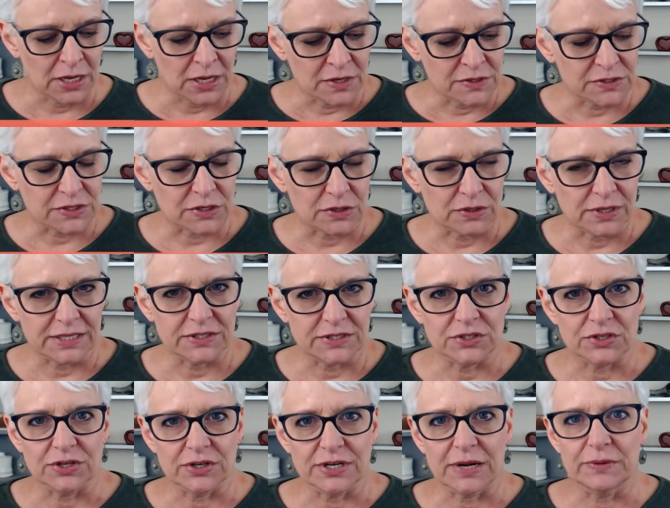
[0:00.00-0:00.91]
So let's
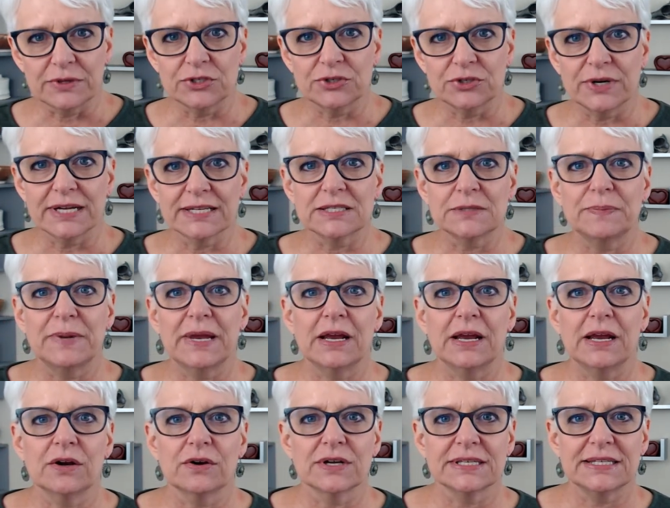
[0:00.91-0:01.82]
start out with
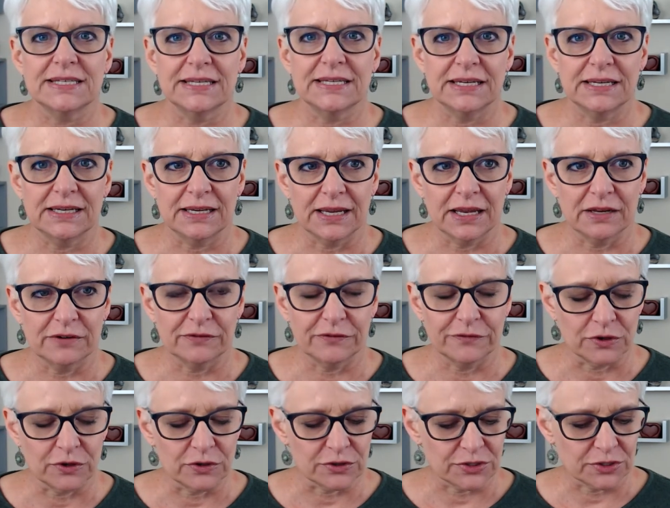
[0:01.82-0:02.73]
transparency at
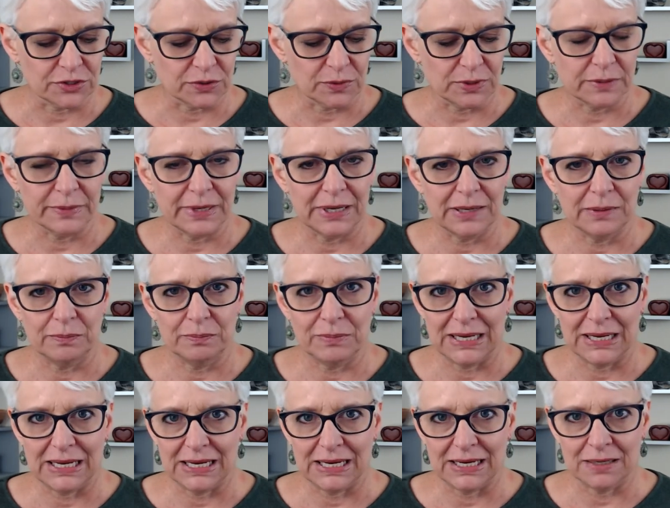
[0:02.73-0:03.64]
first. So what do I
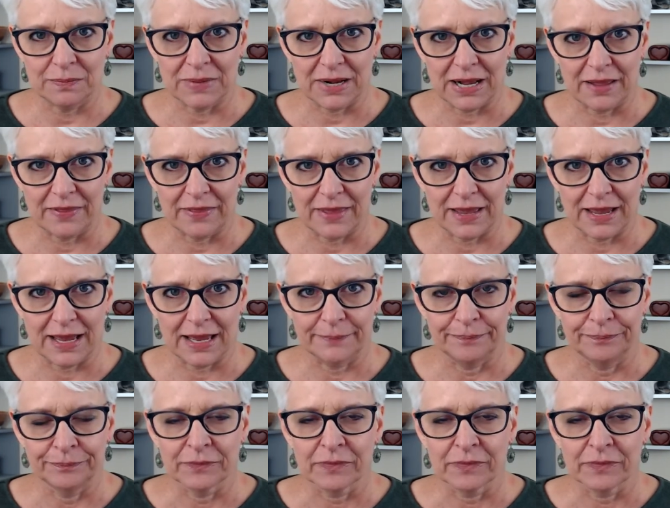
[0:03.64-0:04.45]
mean by that?